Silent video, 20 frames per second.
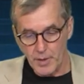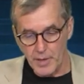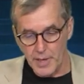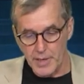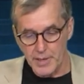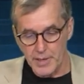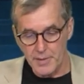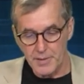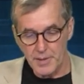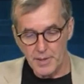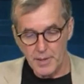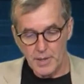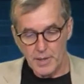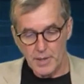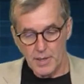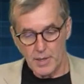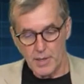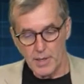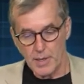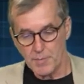And
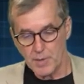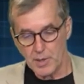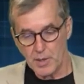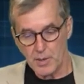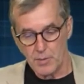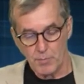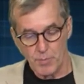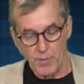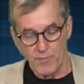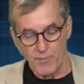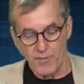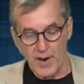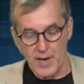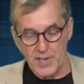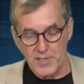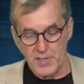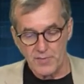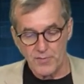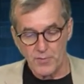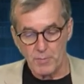it
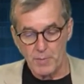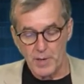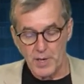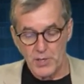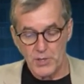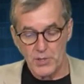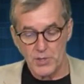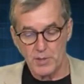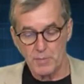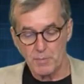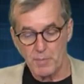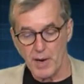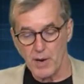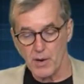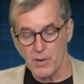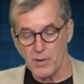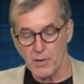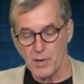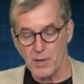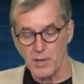provides information
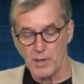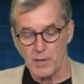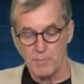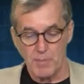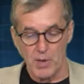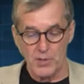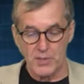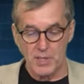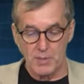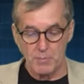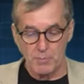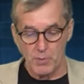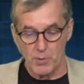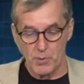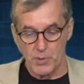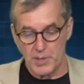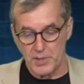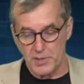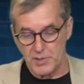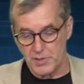about melting
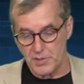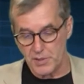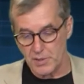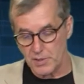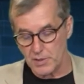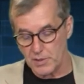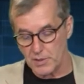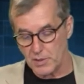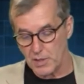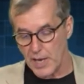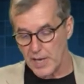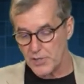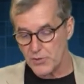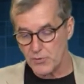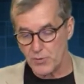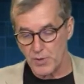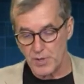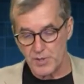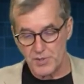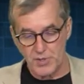points, glass
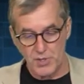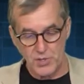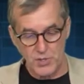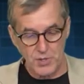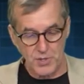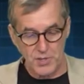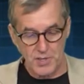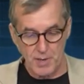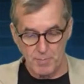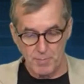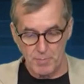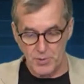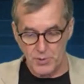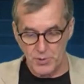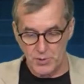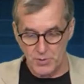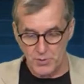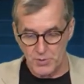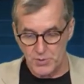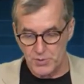transition
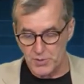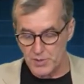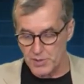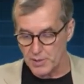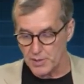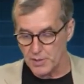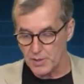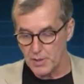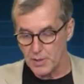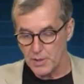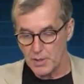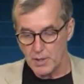temperatures, for